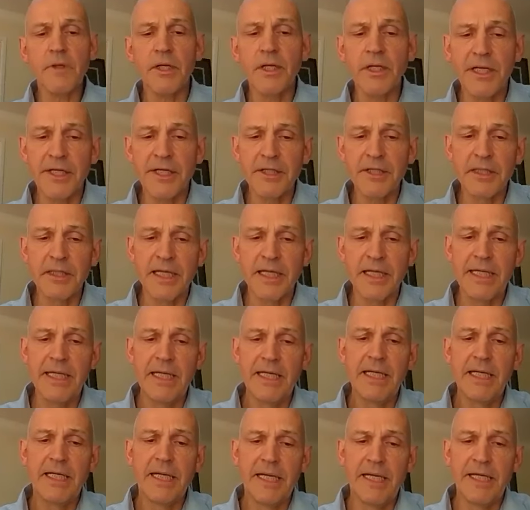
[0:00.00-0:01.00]
Currently,
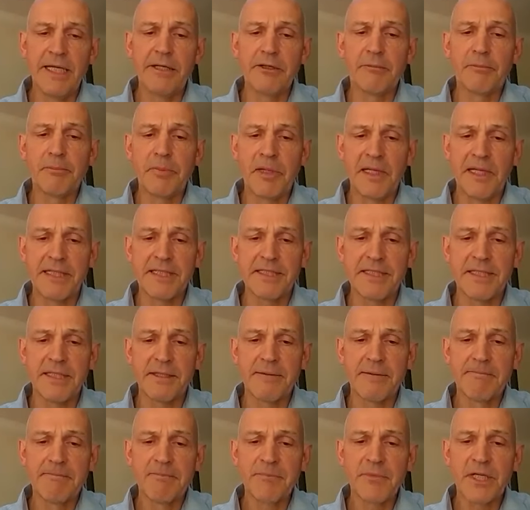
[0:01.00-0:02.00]
aerial
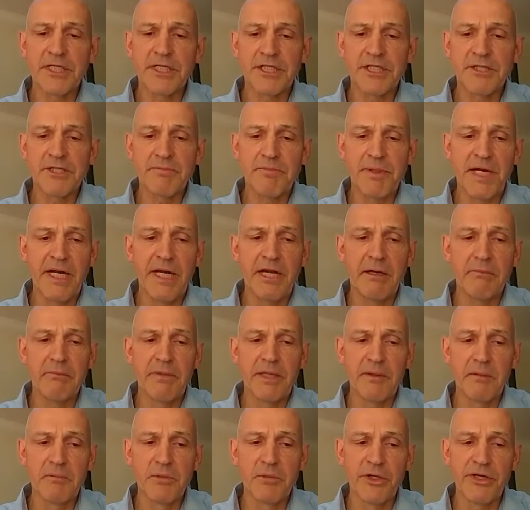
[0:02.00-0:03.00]
planting and spraying may
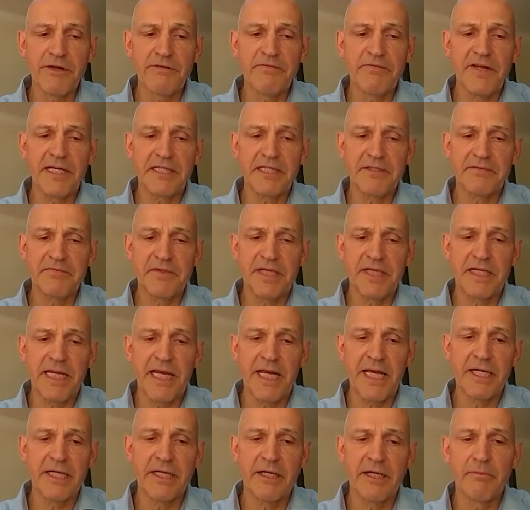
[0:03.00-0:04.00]
be more effectively
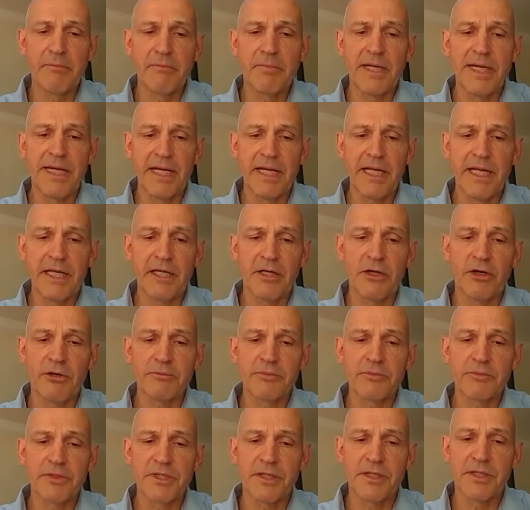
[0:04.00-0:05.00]
carried out by
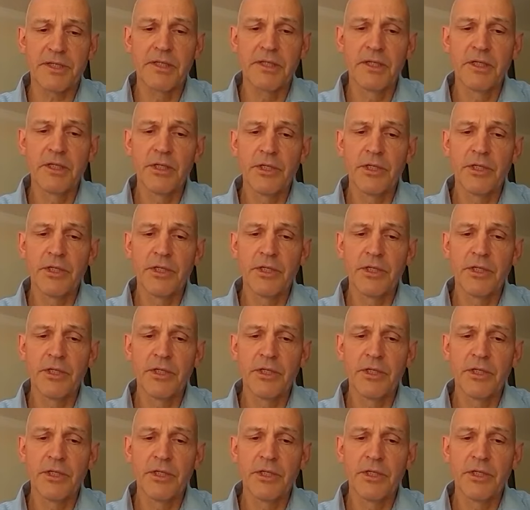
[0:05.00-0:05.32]
helicopter